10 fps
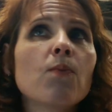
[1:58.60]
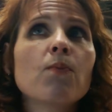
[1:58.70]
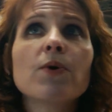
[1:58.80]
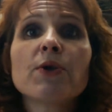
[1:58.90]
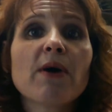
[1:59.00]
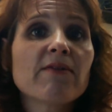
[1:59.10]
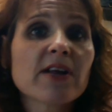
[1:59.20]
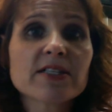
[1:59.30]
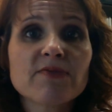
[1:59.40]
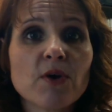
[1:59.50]
Will you have
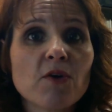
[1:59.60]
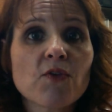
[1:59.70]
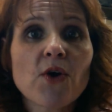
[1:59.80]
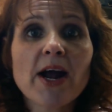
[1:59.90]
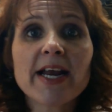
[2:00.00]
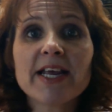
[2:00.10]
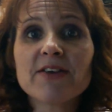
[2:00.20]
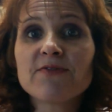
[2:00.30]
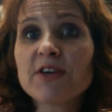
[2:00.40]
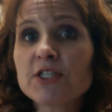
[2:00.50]
lots of vocal variety
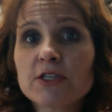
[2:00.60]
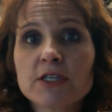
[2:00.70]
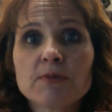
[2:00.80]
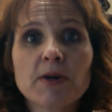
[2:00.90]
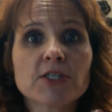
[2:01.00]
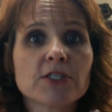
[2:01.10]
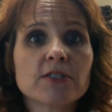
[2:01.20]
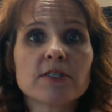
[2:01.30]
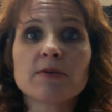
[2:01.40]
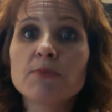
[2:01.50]
and facial
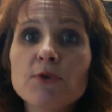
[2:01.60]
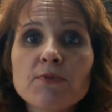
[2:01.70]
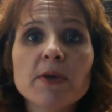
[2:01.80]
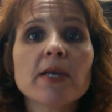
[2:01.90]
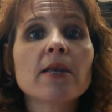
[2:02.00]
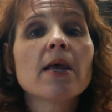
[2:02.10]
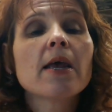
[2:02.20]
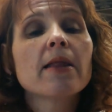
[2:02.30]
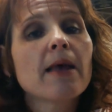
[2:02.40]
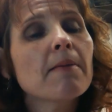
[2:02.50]
expressions and movement?
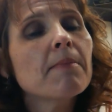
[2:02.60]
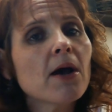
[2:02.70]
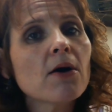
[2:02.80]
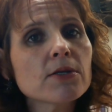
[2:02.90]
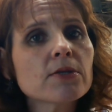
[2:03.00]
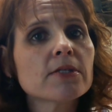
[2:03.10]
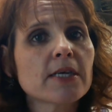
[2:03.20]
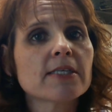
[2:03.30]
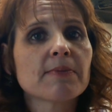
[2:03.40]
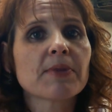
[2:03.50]
That also say
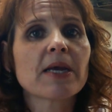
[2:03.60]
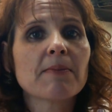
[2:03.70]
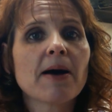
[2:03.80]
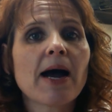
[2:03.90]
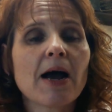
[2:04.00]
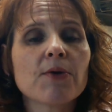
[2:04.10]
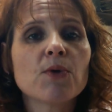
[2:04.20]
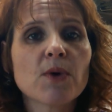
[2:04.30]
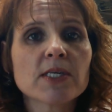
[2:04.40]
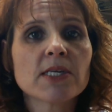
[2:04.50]
something about how you
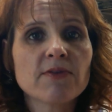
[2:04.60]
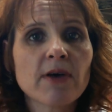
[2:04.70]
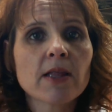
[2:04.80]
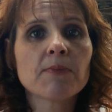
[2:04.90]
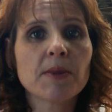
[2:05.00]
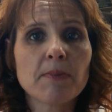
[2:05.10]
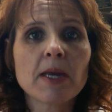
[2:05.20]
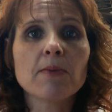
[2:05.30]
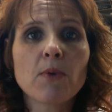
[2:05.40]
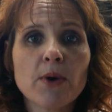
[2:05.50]
want to develop the
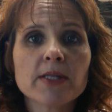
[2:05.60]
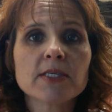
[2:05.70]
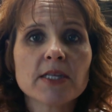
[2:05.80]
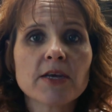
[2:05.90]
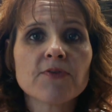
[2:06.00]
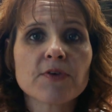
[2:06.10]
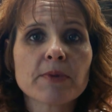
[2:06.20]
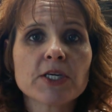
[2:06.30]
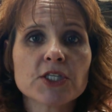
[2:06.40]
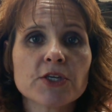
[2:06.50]
main points and the
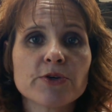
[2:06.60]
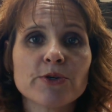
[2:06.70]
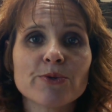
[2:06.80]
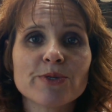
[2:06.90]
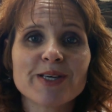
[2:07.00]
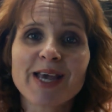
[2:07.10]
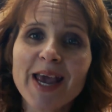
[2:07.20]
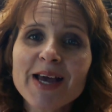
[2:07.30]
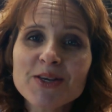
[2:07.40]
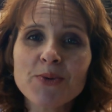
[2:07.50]
information that you're using.
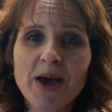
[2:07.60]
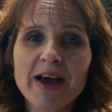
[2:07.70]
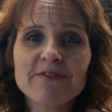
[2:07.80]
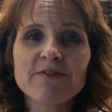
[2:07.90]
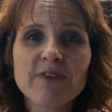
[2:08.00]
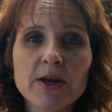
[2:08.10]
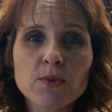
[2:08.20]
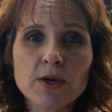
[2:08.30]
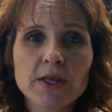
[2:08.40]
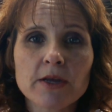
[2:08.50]
Can you have fun
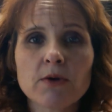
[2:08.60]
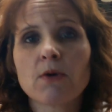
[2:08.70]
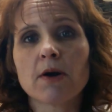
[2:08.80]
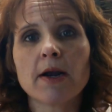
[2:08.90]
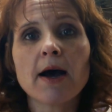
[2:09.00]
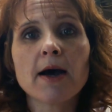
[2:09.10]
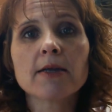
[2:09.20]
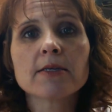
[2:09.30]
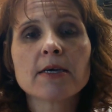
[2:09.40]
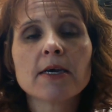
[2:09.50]
with it or not?
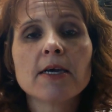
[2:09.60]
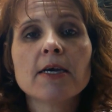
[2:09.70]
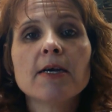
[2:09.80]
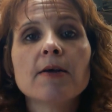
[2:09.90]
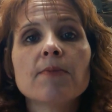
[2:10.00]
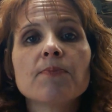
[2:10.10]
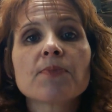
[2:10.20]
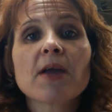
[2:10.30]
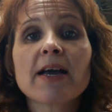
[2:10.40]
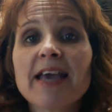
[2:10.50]

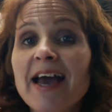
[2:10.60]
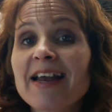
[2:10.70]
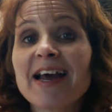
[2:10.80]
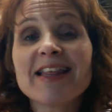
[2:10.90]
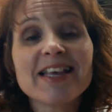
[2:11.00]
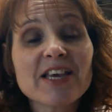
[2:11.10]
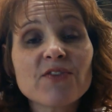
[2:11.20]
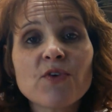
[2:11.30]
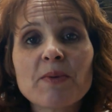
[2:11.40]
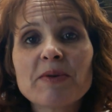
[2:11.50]
Again, I think
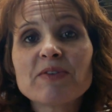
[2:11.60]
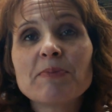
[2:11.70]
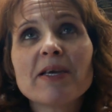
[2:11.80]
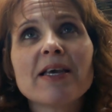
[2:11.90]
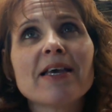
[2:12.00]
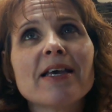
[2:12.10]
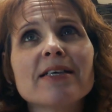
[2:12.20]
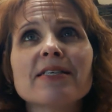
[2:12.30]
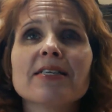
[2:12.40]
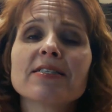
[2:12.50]
informative speaking
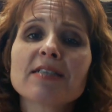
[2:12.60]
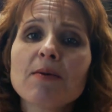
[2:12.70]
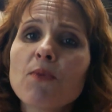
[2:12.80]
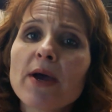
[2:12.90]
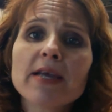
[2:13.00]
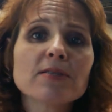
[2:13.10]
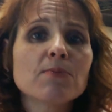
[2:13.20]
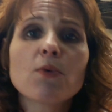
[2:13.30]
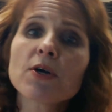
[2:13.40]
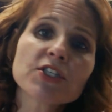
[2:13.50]
is in some ways
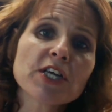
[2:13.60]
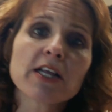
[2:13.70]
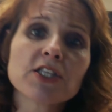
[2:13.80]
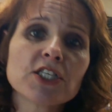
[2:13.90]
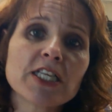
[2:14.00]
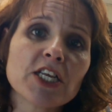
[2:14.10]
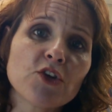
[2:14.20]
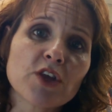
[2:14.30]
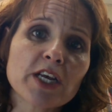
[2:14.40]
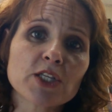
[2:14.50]
more challenging than you
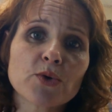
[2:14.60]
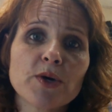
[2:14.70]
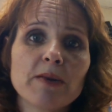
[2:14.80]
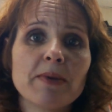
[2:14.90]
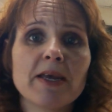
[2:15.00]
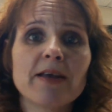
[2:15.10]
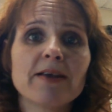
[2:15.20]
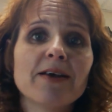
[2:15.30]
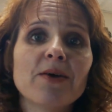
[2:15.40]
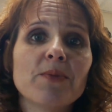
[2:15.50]
think it's going to be.
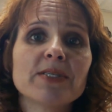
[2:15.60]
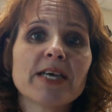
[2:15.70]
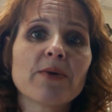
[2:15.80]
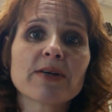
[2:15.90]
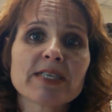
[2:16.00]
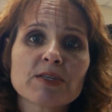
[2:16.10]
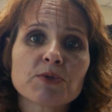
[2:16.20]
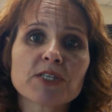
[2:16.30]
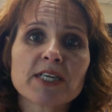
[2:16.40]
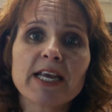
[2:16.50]
We say to ourselves, we're
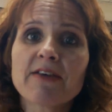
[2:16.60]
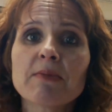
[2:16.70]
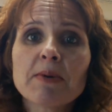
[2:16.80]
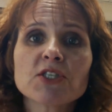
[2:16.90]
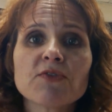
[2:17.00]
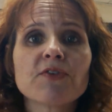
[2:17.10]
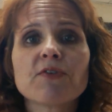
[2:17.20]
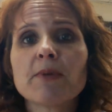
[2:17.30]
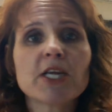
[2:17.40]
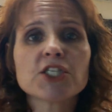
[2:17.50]
just going to give a bunch of
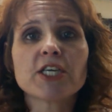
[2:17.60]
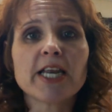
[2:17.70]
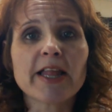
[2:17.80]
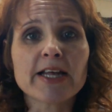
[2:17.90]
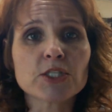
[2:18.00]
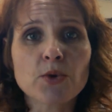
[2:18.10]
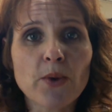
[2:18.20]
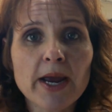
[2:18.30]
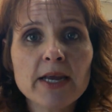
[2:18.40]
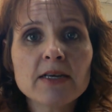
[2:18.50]
information and that's
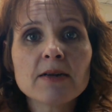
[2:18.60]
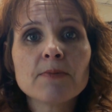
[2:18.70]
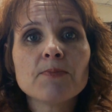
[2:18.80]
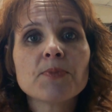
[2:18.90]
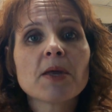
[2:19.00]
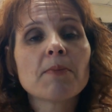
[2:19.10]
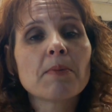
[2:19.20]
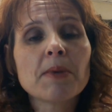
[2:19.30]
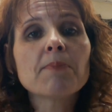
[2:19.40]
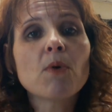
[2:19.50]
great. But
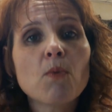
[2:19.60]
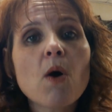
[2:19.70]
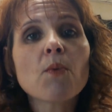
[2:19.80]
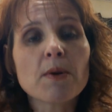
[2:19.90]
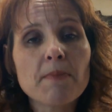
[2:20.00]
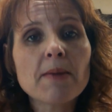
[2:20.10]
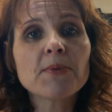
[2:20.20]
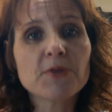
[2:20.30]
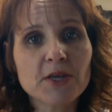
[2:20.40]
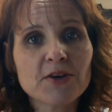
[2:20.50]
people won't
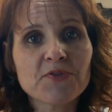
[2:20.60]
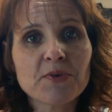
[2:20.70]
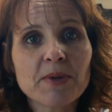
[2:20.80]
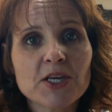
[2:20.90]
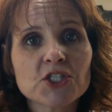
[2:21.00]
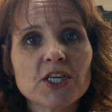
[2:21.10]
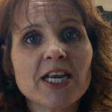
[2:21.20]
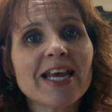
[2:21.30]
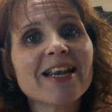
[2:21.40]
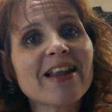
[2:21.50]
remember the information
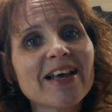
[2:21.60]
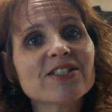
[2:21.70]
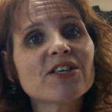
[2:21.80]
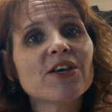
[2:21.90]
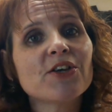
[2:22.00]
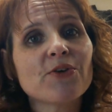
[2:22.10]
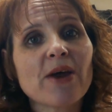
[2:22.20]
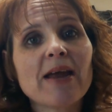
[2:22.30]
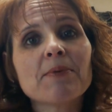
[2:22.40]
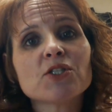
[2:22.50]
unless you're
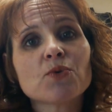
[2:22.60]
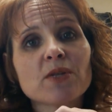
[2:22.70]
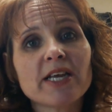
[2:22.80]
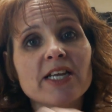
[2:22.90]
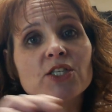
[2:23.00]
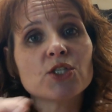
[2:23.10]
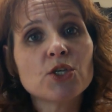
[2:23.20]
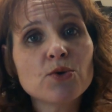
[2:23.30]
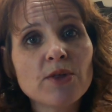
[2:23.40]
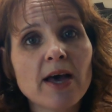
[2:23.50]
able to relate it
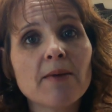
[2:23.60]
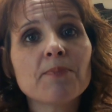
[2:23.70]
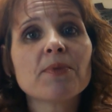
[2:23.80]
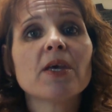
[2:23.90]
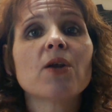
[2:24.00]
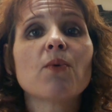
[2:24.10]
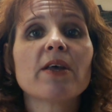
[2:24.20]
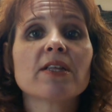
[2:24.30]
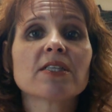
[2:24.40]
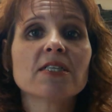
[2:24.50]
to them in a way
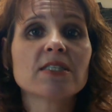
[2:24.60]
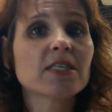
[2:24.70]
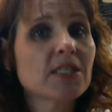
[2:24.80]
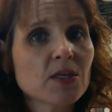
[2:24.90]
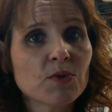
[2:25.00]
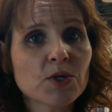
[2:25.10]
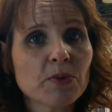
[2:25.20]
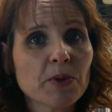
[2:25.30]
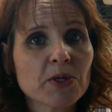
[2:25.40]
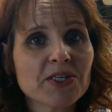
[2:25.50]
that's consistent with your
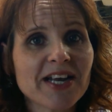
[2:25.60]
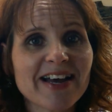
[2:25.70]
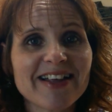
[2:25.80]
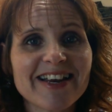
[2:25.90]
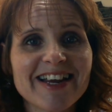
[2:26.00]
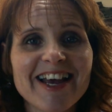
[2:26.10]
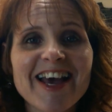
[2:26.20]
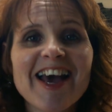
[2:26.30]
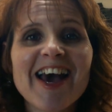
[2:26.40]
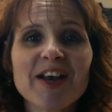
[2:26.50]
personality
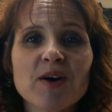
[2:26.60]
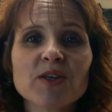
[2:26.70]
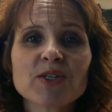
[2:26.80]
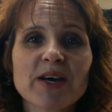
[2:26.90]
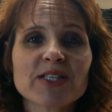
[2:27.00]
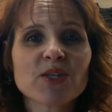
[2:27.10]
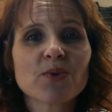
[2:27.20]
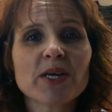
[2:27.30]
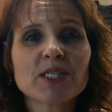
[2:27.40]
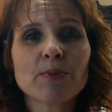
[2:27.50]
and also has the
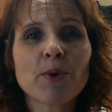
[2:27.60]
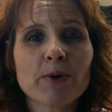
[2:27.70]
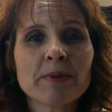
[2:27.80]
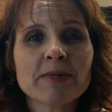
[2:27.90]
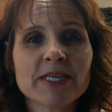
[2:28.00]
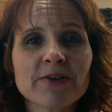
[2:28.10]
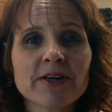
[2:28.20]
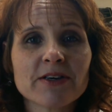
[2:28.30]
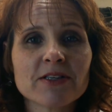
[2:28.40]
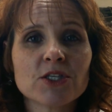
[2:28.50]
right support
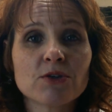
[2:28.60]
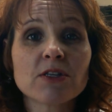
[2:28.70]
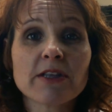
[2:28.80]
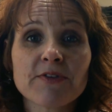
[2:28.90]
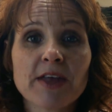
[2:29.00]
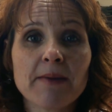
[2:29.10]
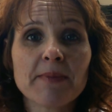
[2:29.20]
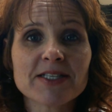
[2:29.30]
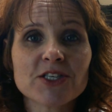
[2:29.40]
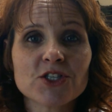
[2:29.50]
material to deliver that
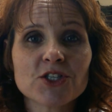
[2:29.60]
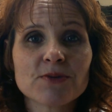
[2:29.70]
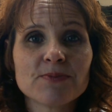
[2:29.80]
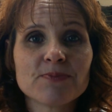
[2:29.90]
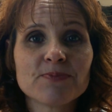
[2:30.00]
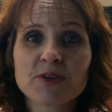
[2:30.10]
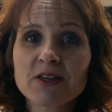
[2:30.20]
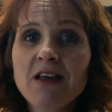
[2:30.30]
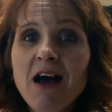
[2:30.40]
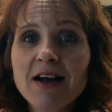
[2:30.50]
message. Good
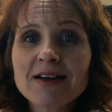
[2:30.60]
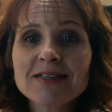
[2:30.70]
luck!